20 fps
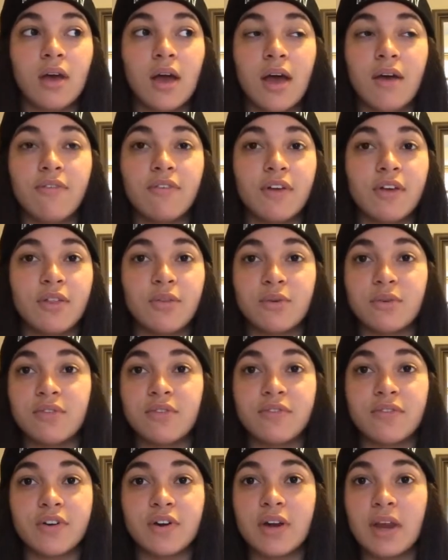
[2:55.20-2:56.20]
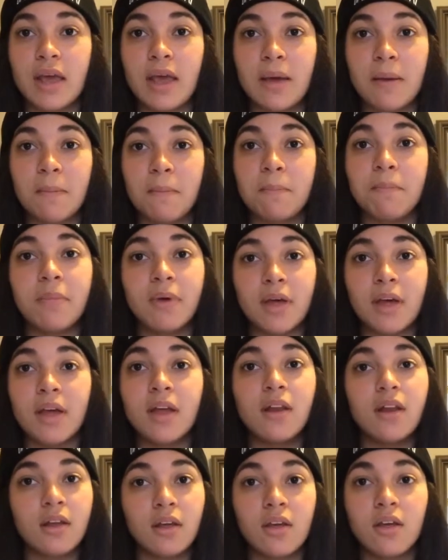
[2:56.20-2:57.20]
I forget the rest of her name,
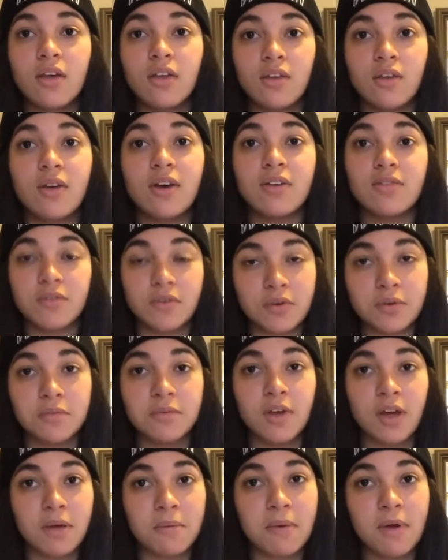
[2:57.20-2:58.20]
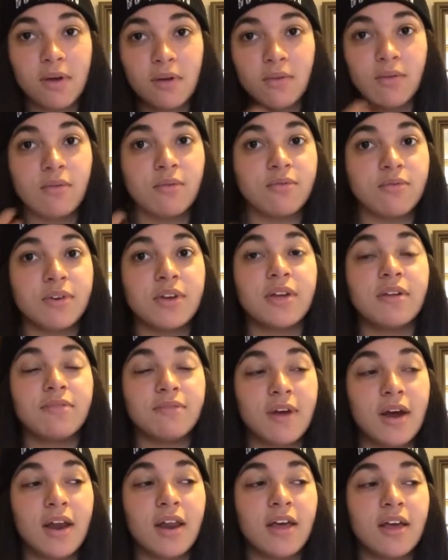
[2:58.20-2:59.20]
but you guys know who I'm talking about. Freaky
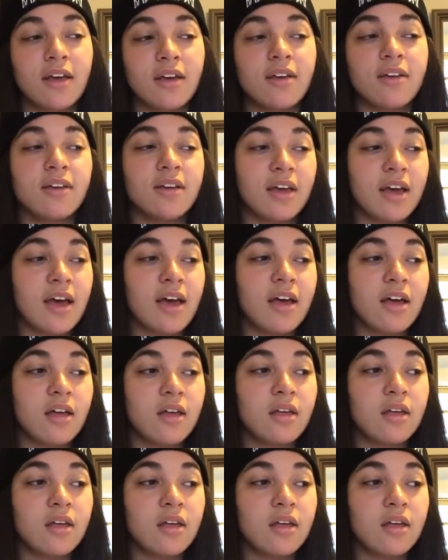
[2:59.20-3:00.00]
Friday, yeah.